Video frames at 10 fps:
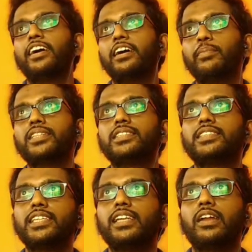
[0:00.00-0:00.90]
but
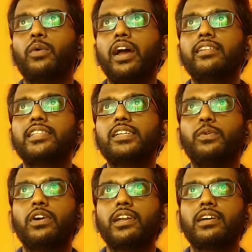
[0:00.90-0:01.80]
still, I'll
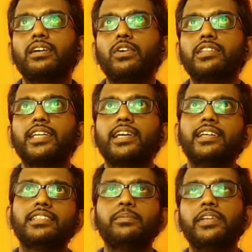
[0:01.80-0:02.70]
say what is a
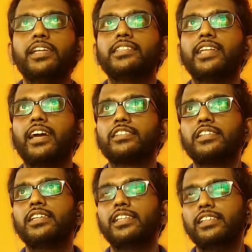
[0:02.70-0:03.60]
hill simulation
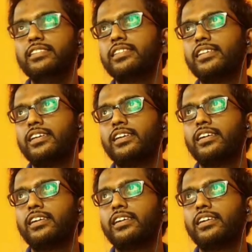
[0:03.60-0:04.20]
actually is.